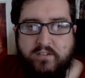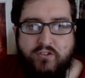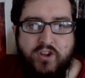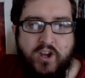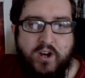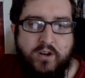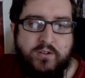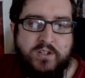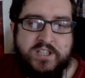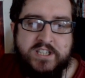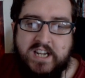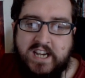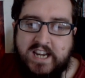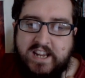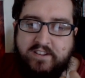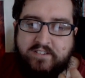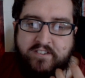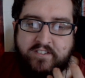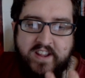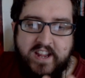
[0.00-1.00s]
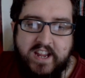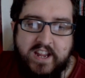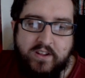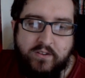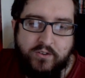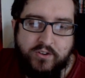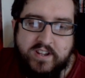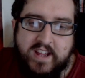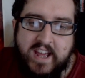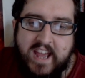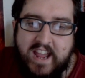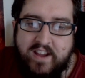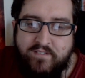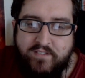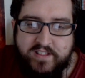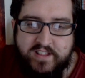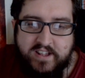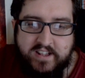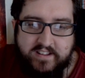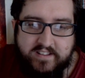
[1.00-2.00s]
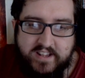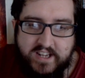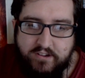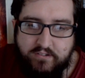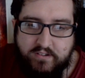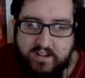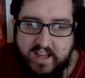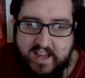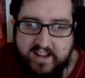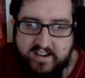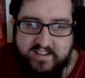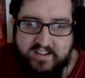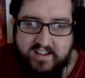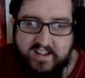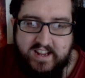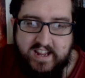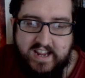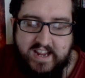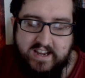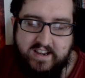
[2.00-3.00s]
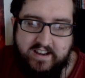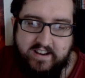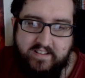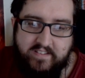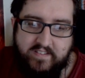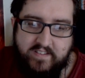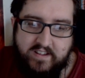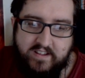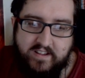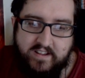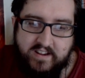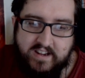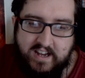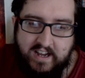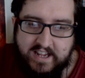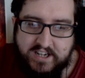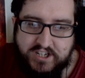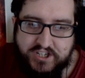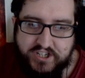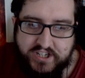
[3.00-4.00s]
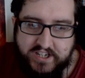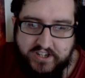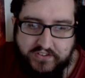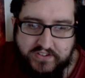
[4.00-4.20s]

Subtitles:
ghostly feel to everything that you get in the collection.